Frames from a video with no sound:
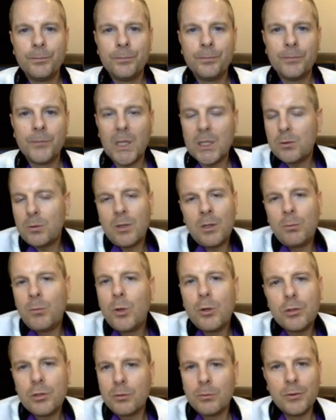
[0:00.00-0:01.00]
That's what
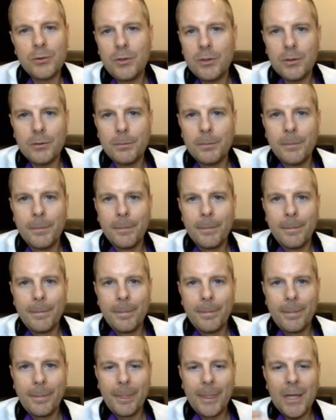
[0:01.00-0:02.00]
emotion will do.
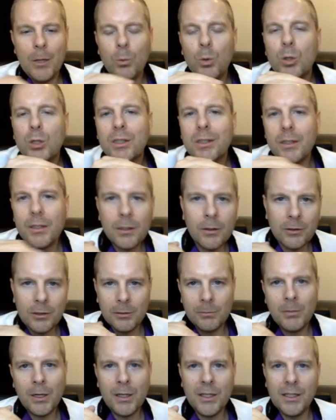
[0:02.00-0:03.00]
It will kill your
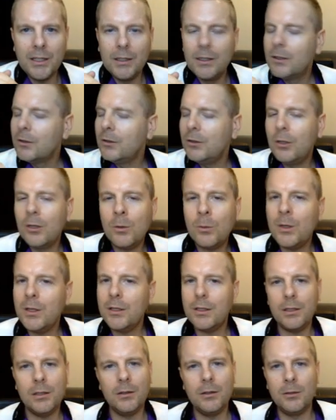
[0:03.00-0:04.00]
money. You don't want
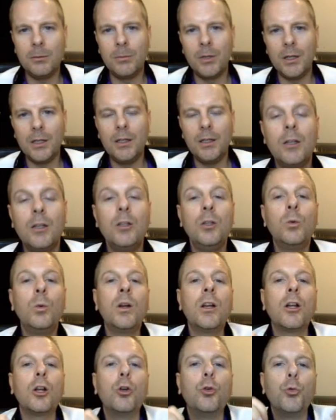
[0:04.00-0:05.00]
to kill your money. You want
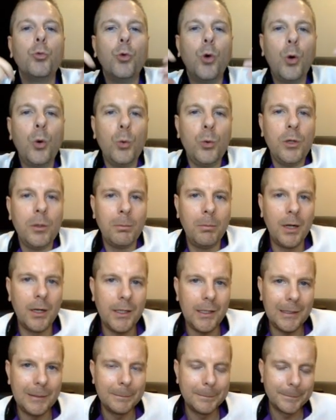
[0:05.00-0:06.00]
to grow your
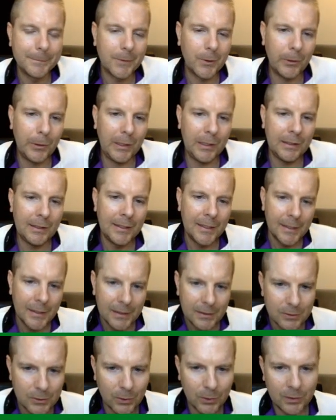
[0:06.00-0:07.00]
money. All right?
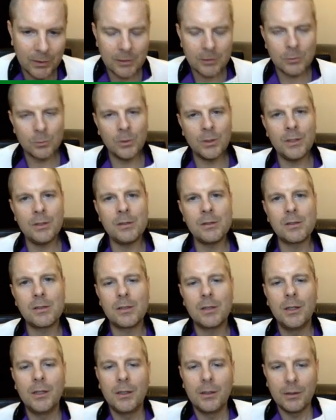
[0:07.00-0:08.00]
So this was
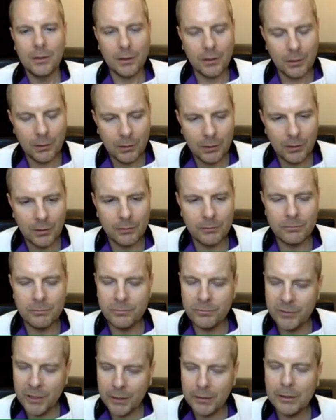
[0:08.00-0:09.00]
a, a
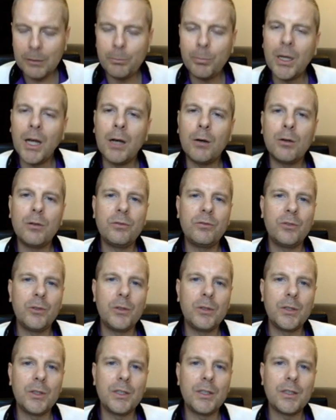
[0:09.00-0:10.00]
very
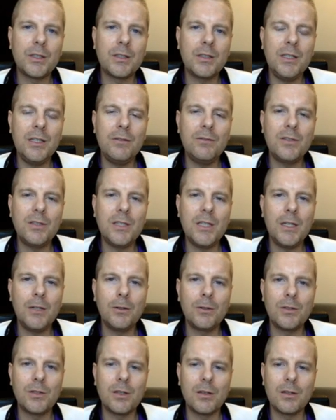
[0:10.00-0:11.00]
powerful Steve's
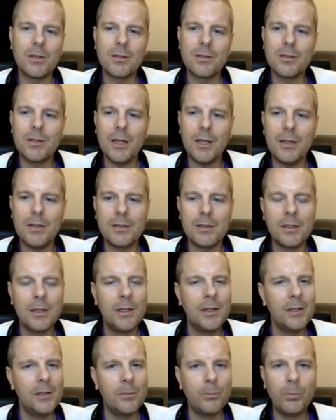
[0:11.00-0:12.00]
Secrets to Success,
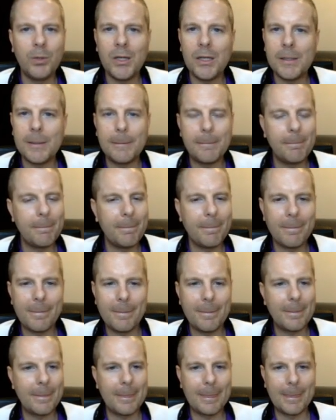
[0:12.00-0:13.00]
but
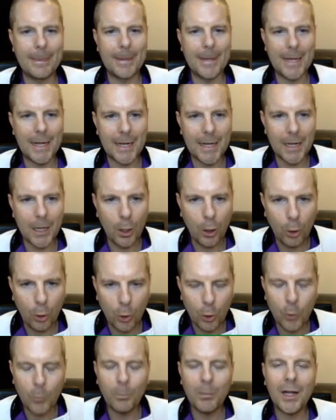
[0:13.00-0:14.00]
I
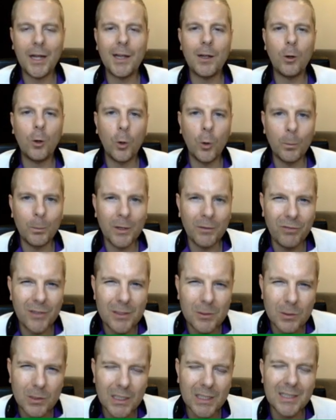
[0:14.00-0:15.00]
hope, I hope if
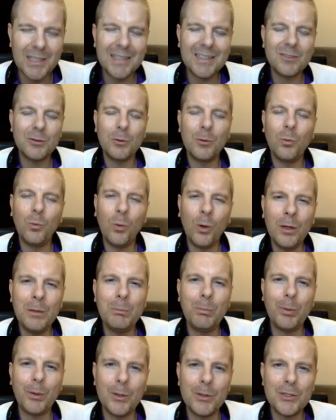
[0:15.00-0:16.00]
this connects with one
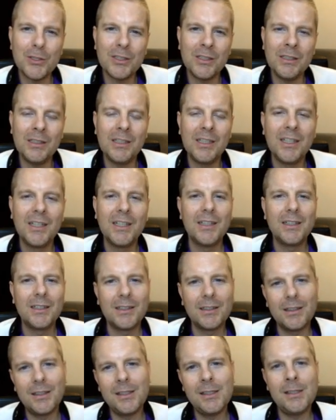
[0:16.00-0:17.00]
person,
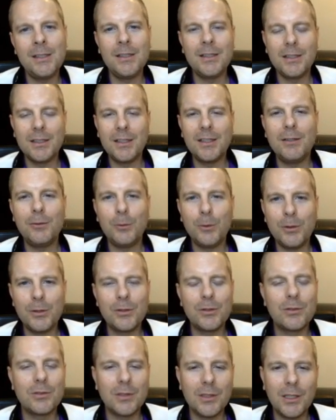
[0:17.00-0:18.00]
then it
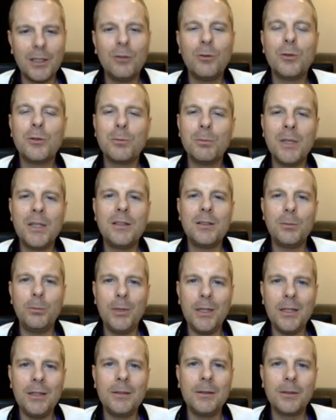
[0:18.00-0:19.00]
was, it was meant to
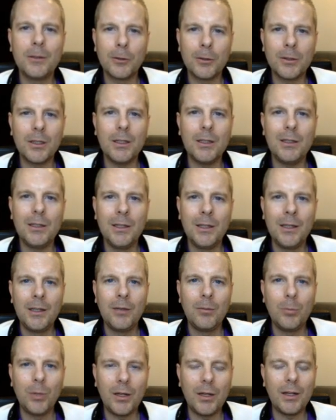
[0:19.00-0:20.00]
be, okay?
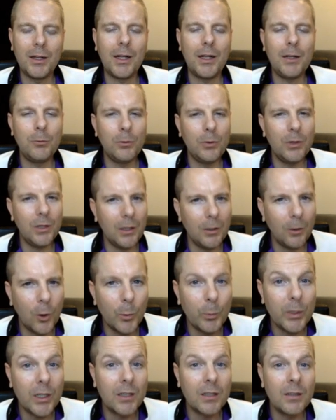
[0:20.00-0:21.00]
But I really
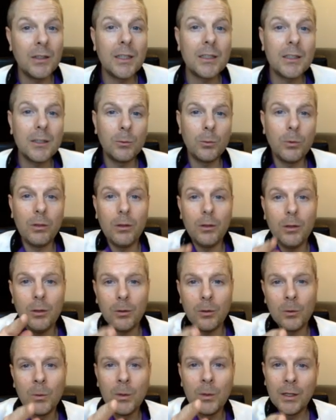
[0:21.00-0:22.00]
hope it connected with you.